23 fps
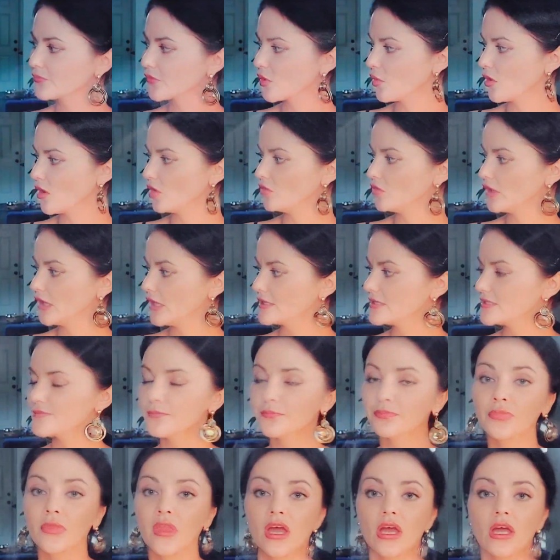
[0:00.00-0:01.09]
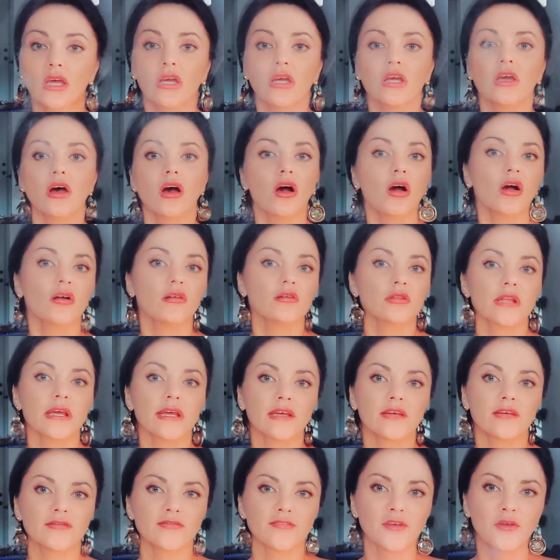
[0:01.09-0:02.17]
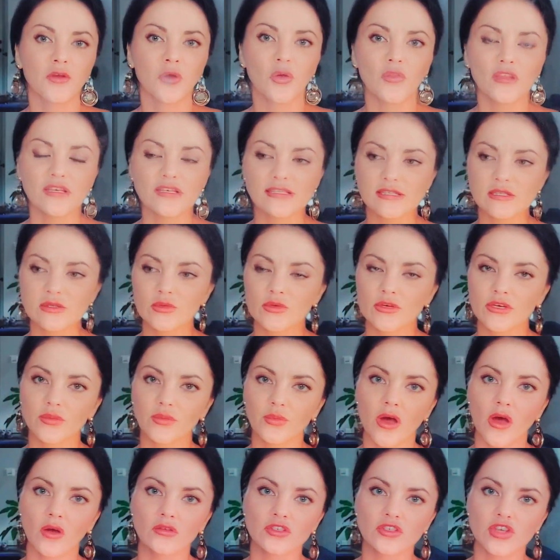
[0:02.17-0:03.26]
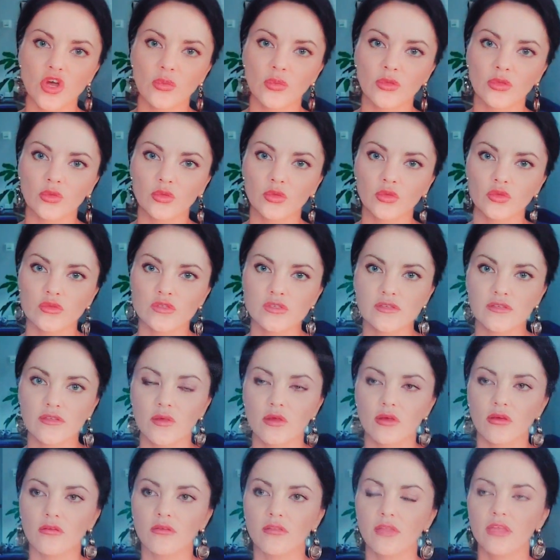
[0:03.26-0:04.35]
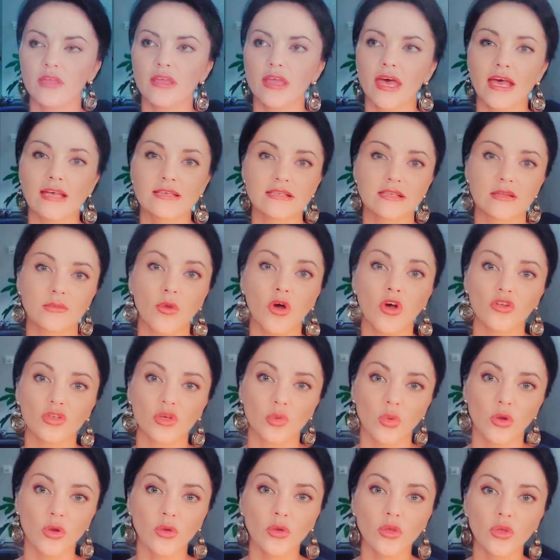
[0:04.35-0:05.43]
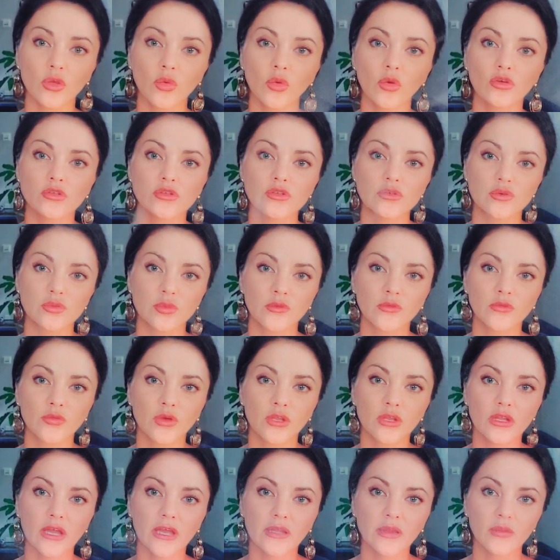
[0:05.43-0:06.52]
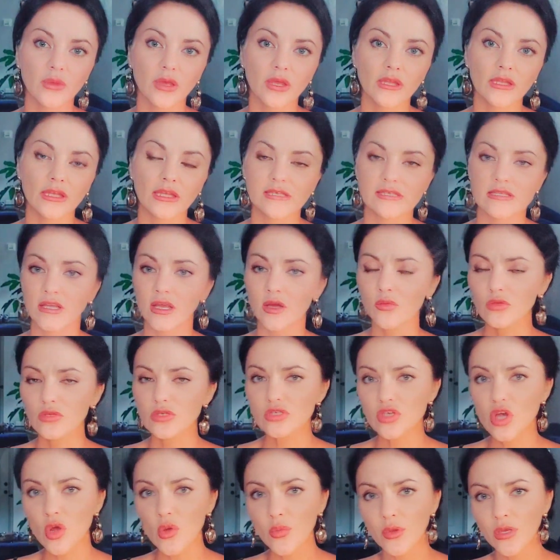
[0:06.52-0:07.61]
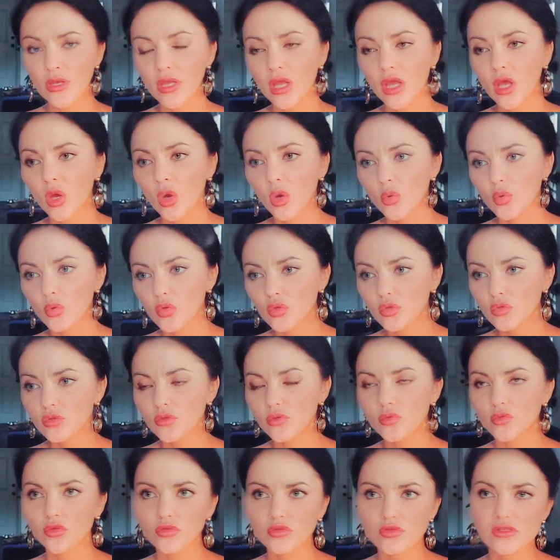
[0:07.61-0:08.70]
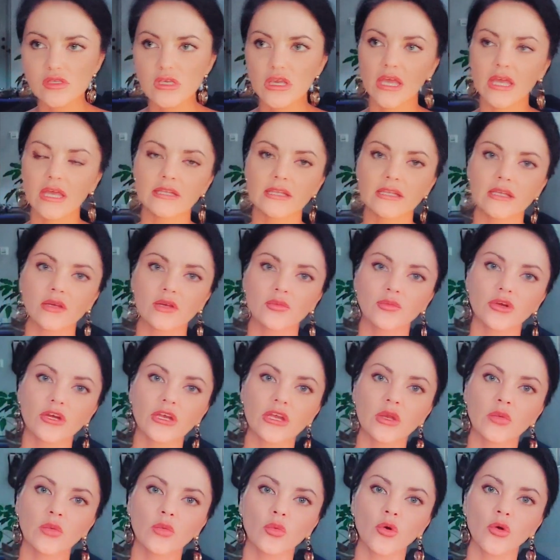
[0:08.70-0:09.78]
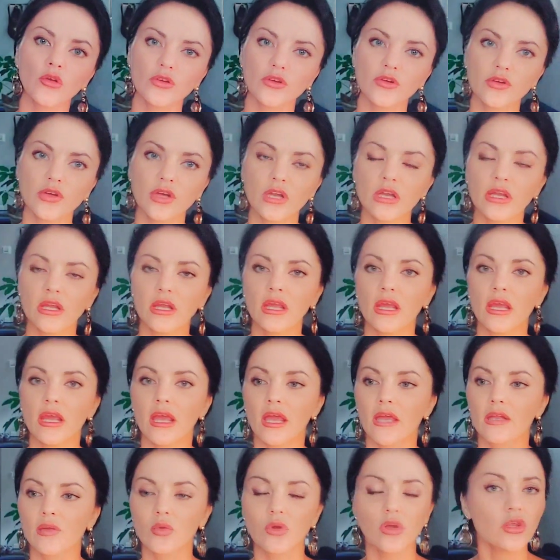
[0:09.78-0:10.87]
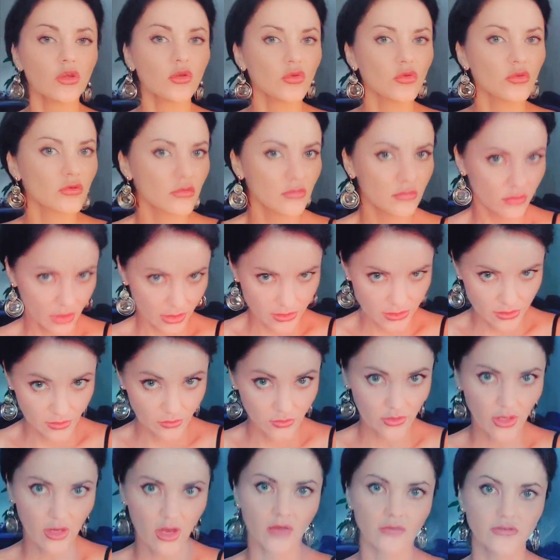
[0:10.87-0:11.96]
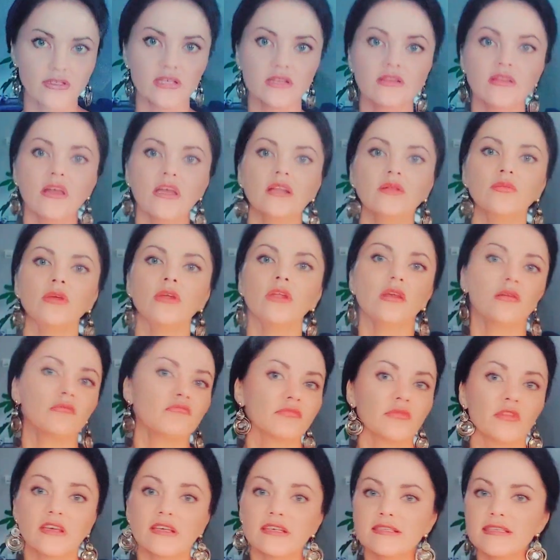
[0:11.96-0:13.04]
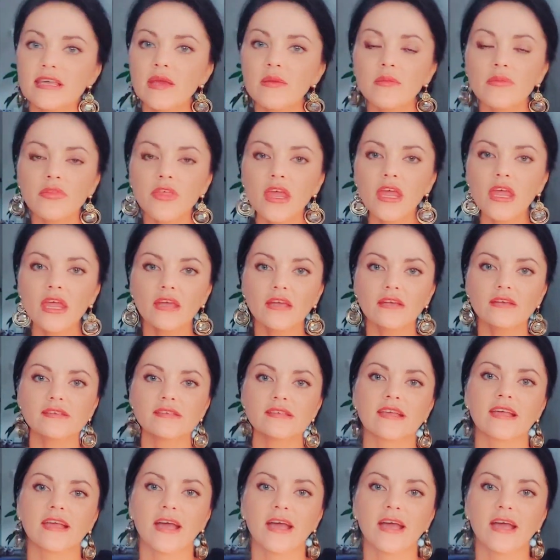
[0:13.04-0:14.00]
Well, cats, uh, like, you know, this story about chopping woods. The, uh, they asked monk, what were you were doing before enlightenment? He said, I was chopping wo woods and bringing water. And what you are doing after enlightenment? The same things.